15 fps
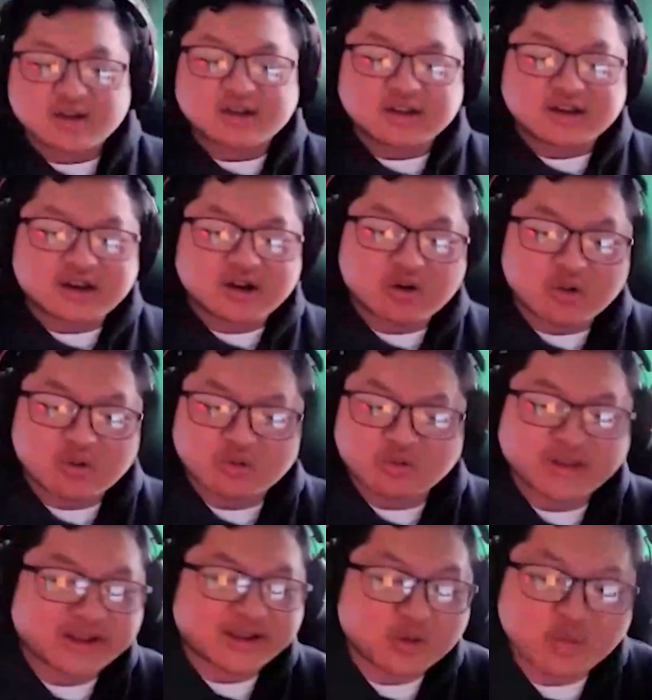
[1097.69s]
You know,
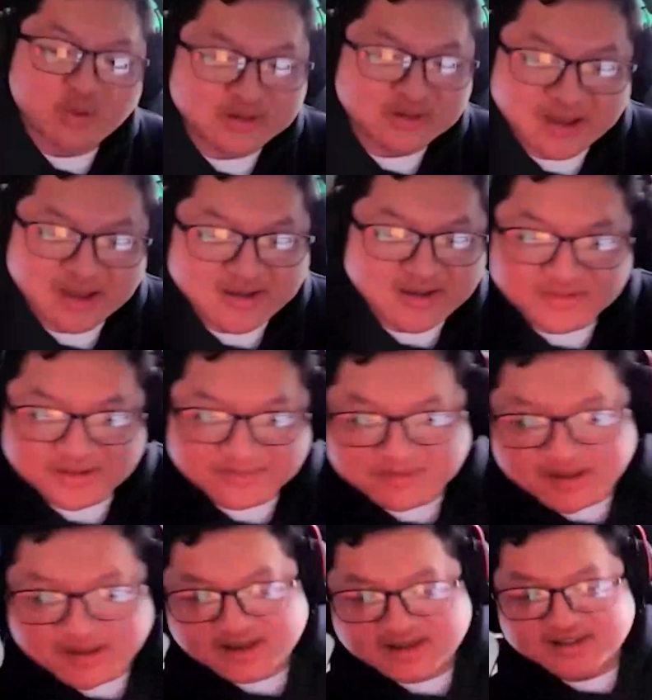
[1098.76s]
like what you have up
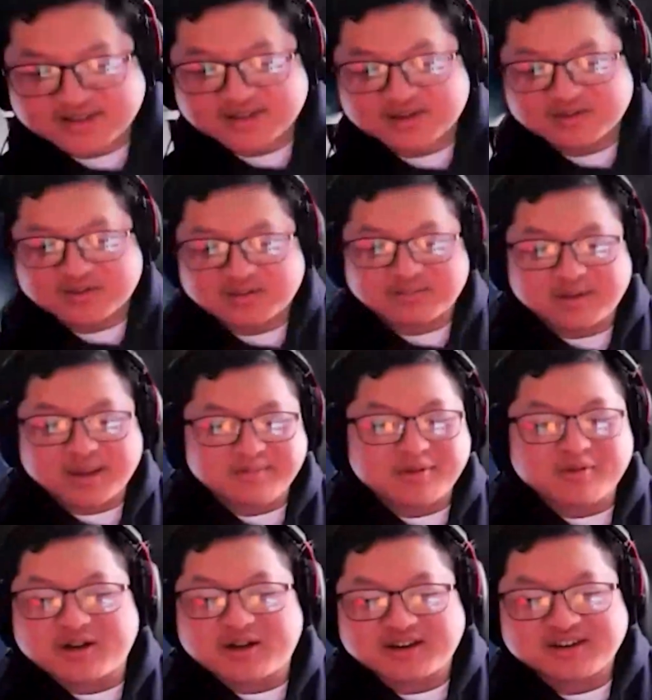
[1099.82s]
next, people
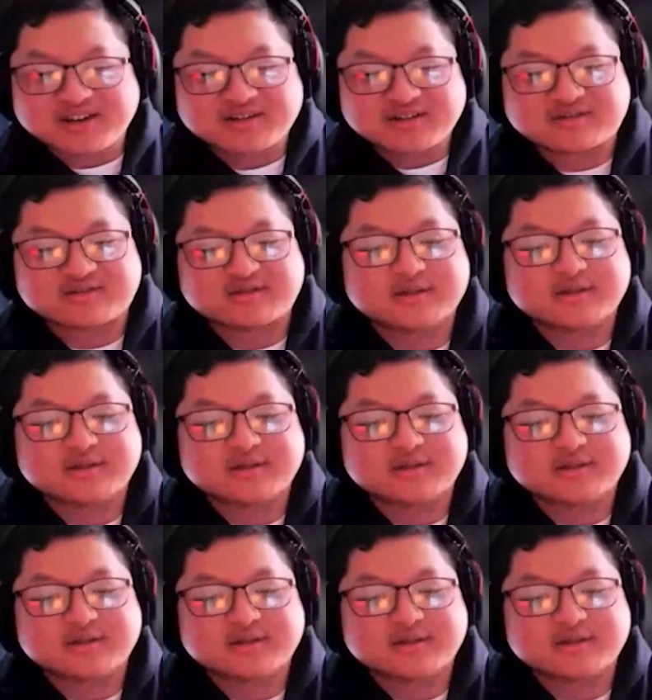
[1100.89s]
want to know.